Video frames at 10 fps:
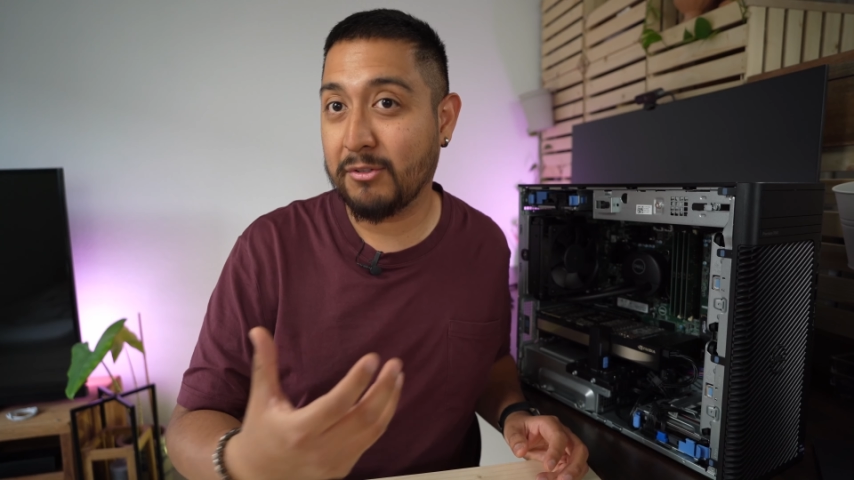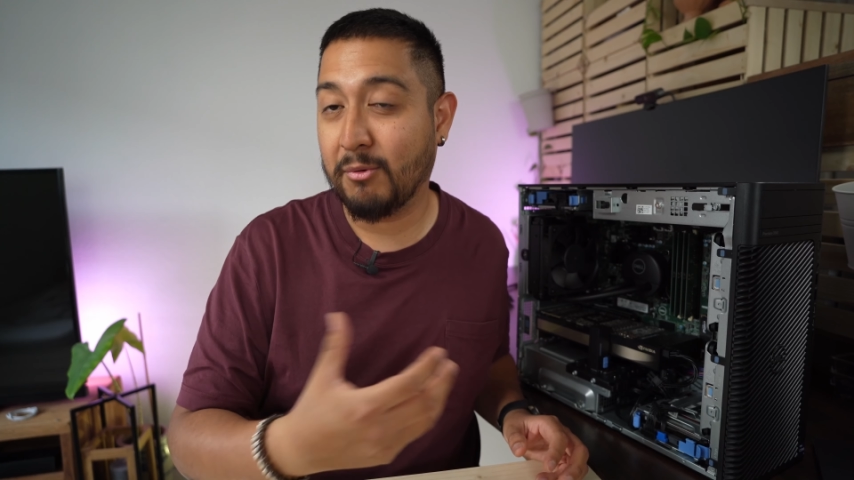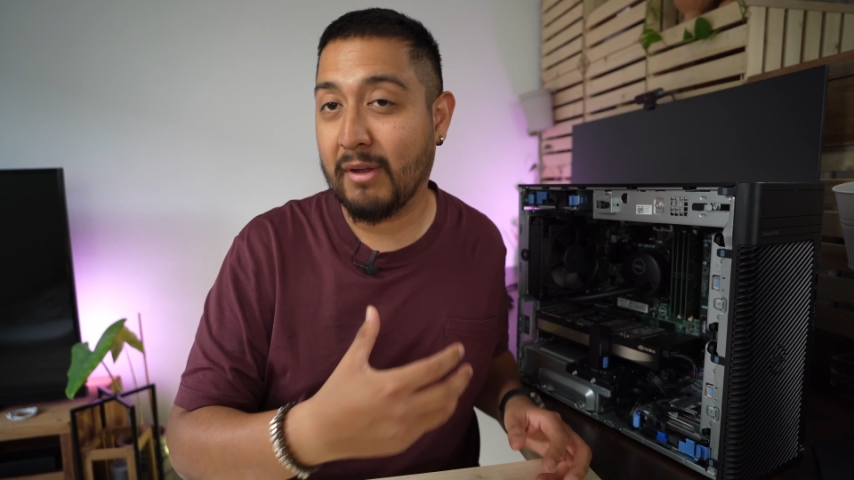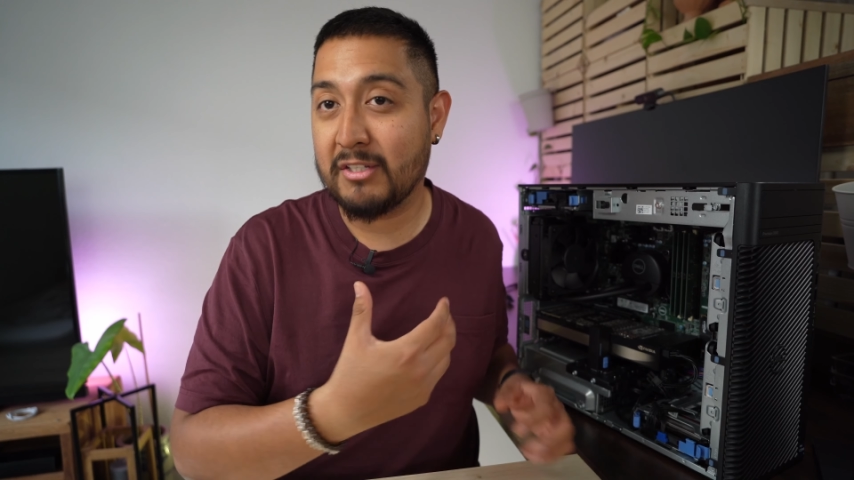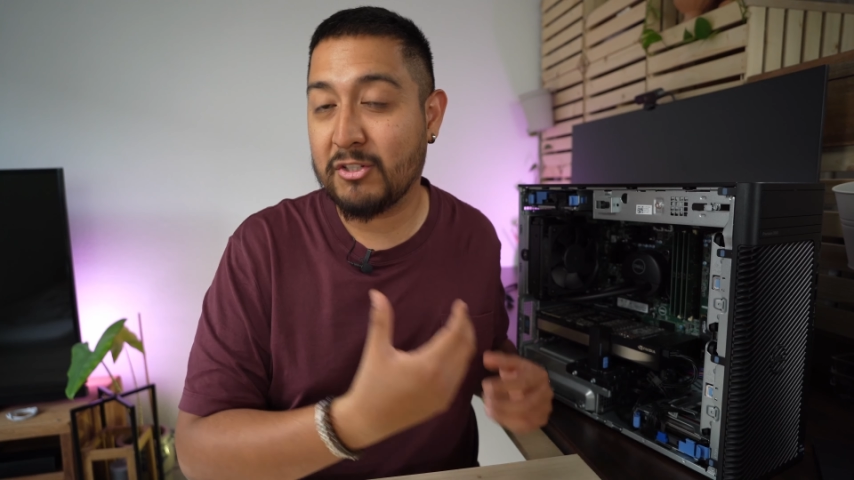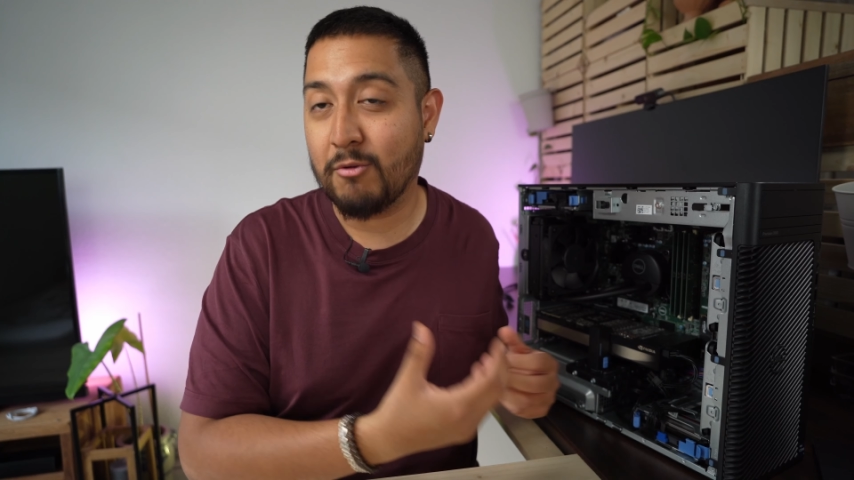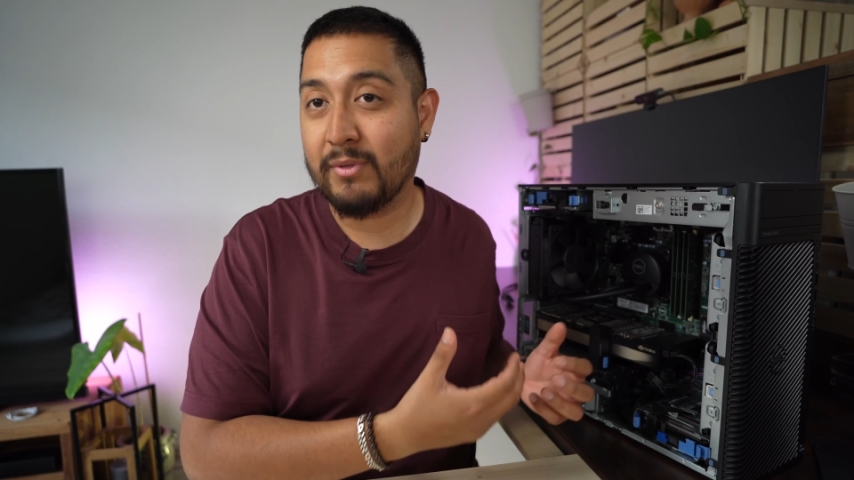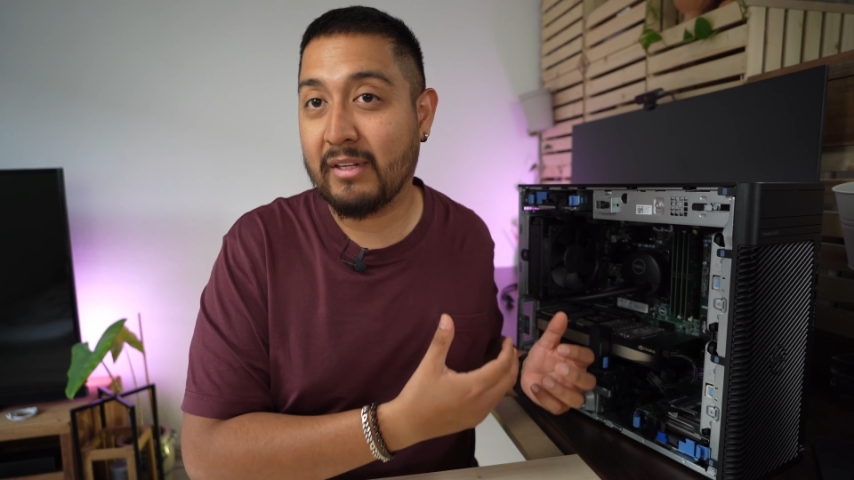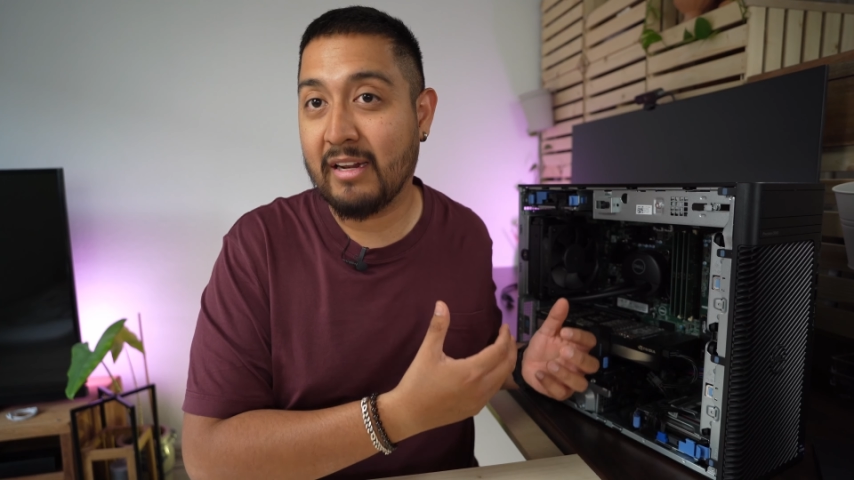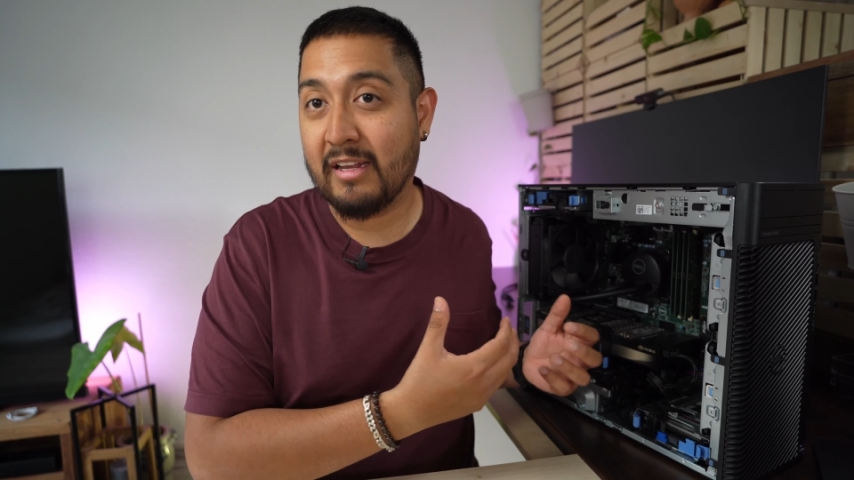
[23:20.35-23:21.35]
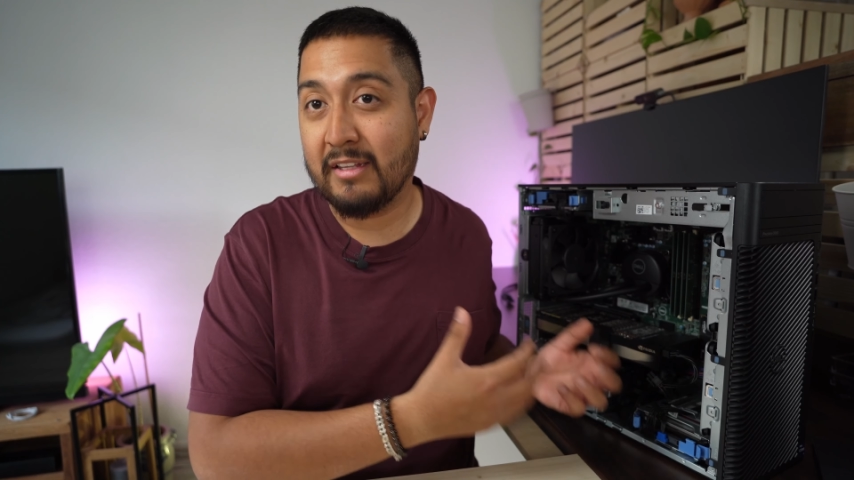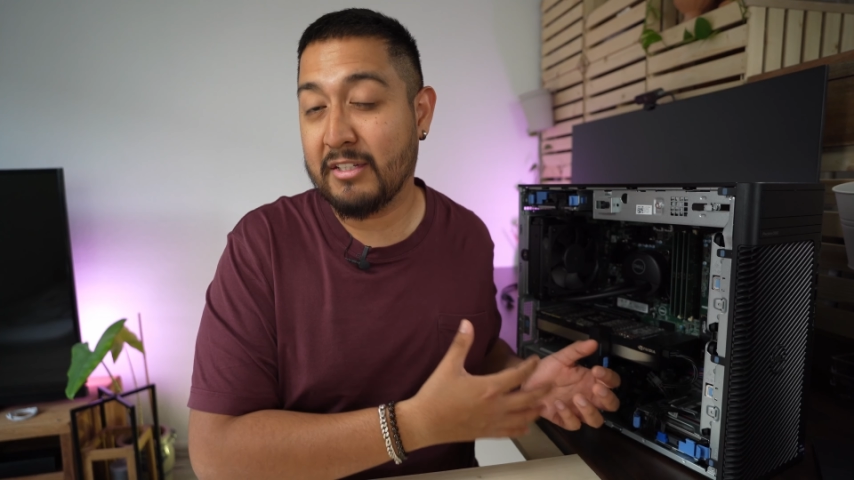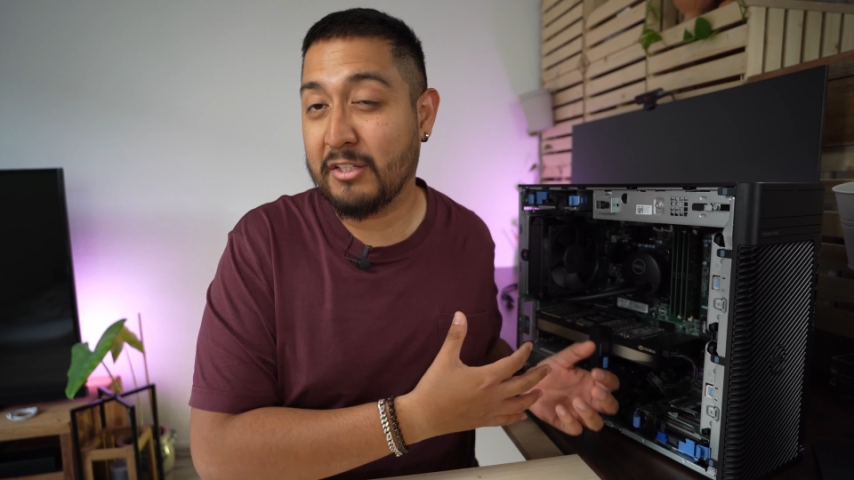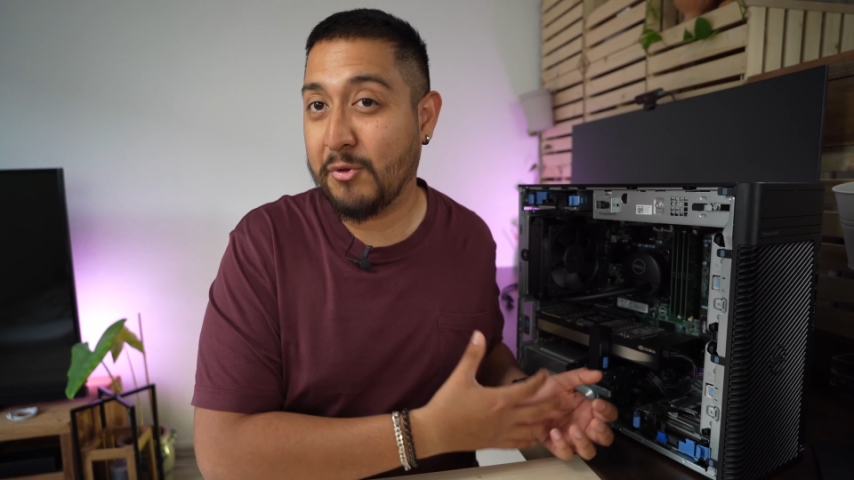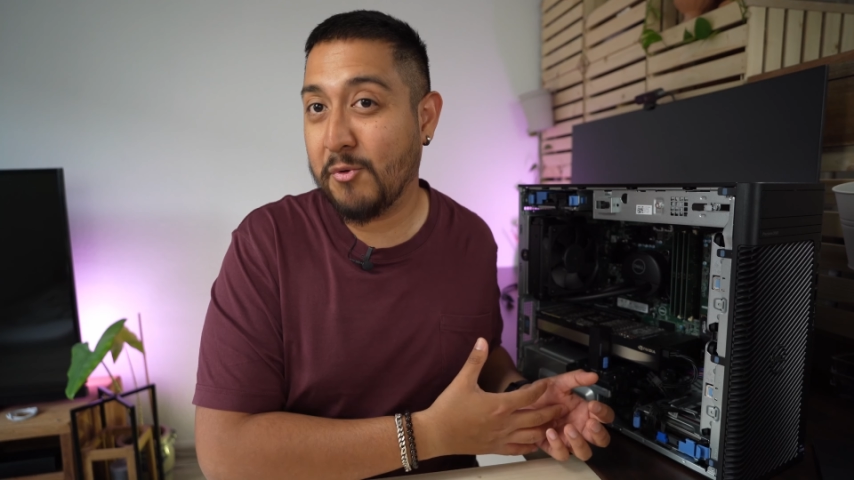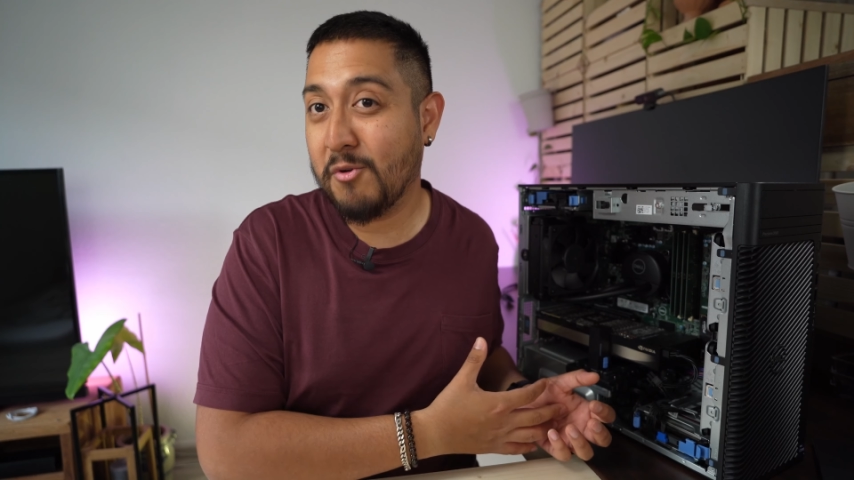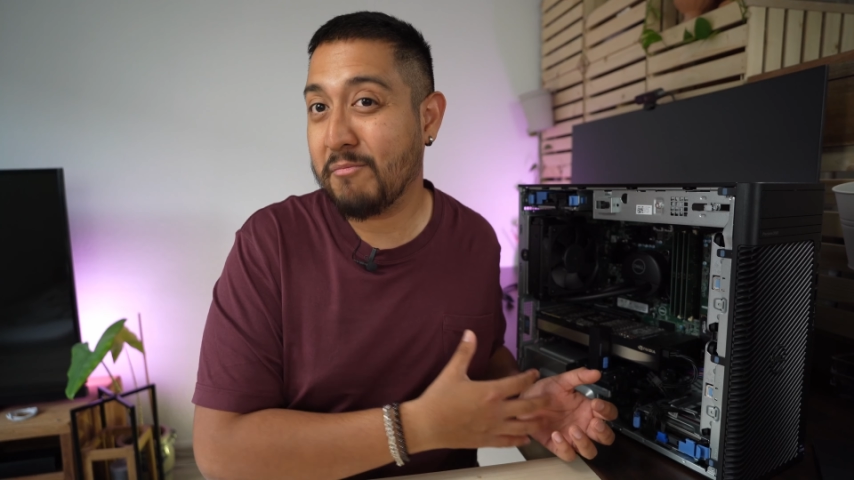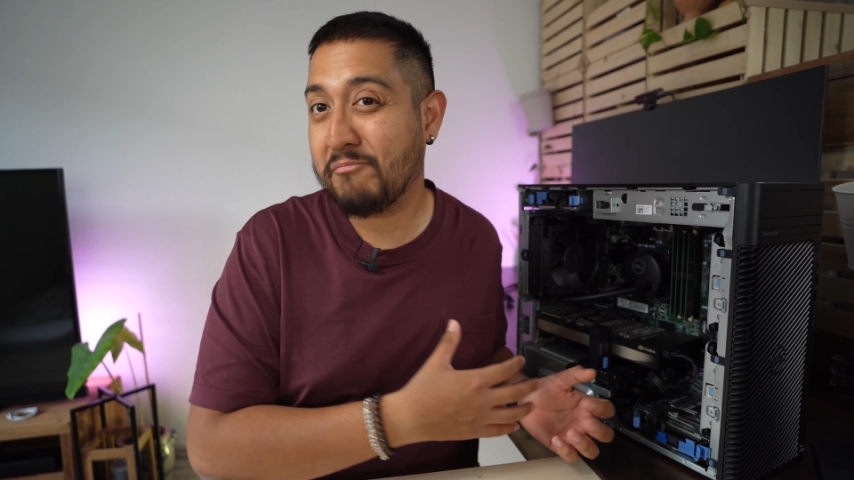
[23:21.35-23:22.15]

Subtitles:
to get something like this new.